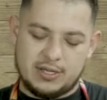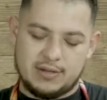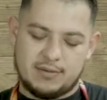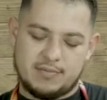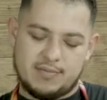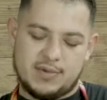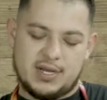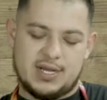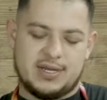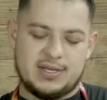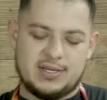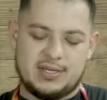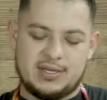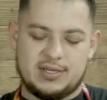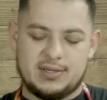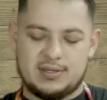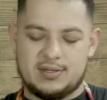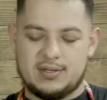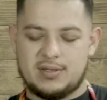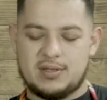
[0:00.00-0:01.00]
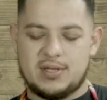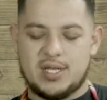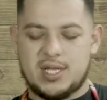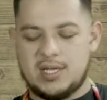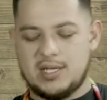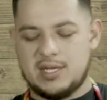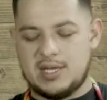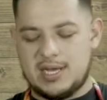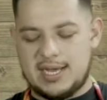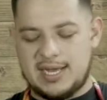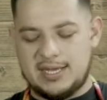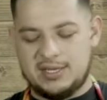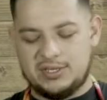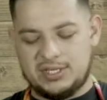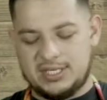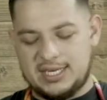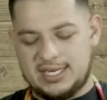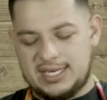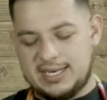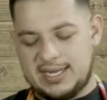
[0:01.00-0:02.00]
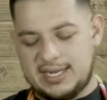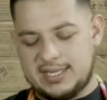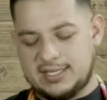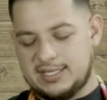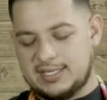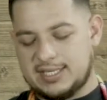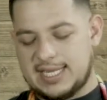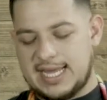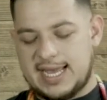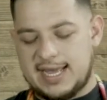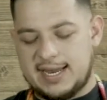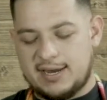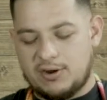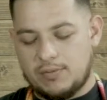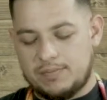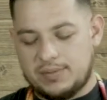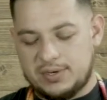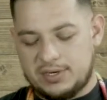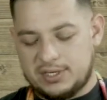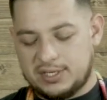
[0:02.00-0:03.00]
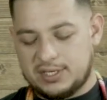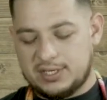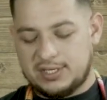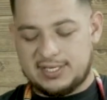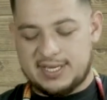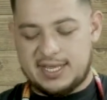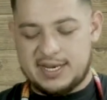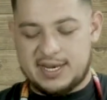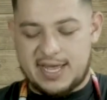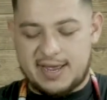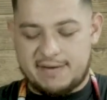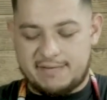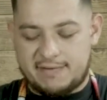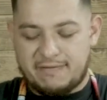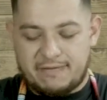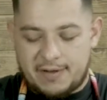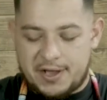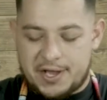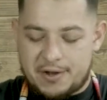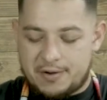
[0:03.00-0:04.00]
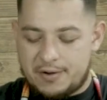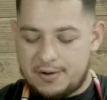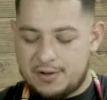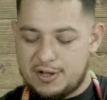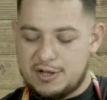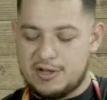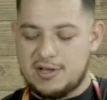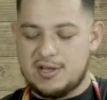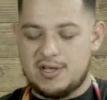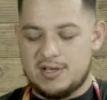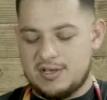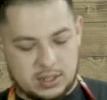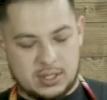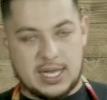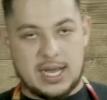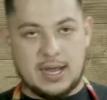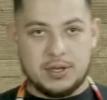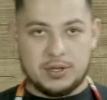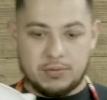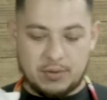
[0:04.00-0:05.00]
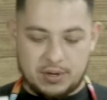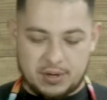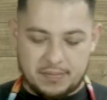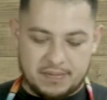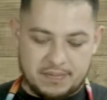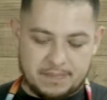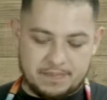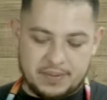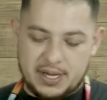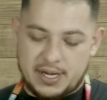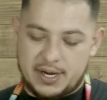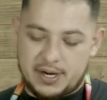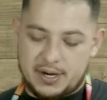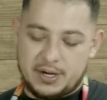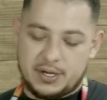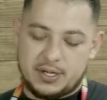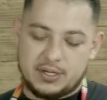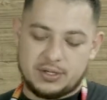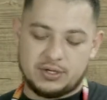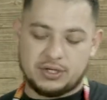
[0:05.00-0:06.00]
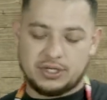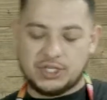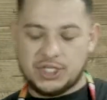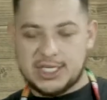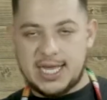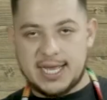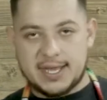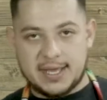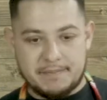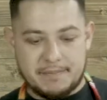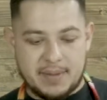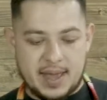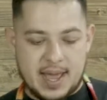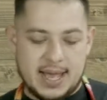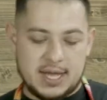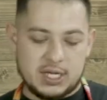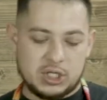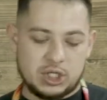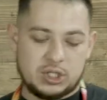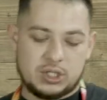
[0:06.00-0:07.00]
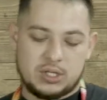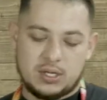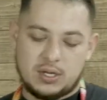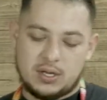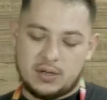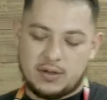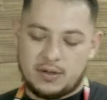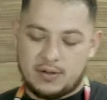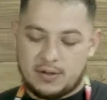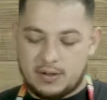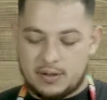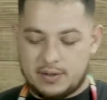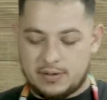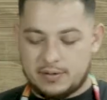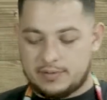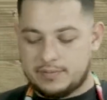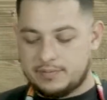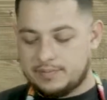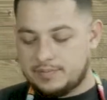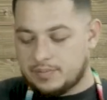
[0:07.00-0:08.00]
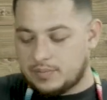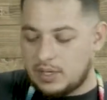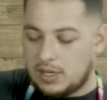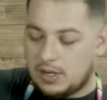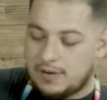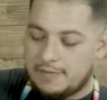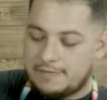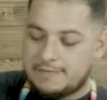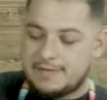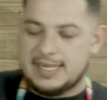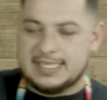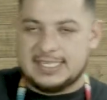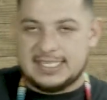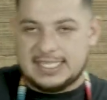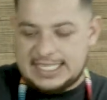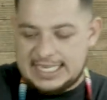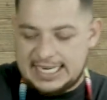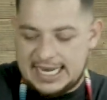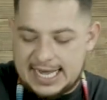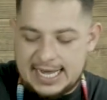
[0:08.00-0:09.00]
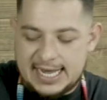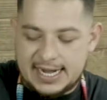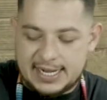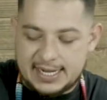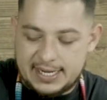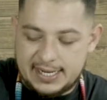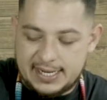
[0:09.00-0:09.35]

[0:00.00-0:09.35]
But I usually like these can openers because they never fail. Now you want to prepare your second batch of estilar.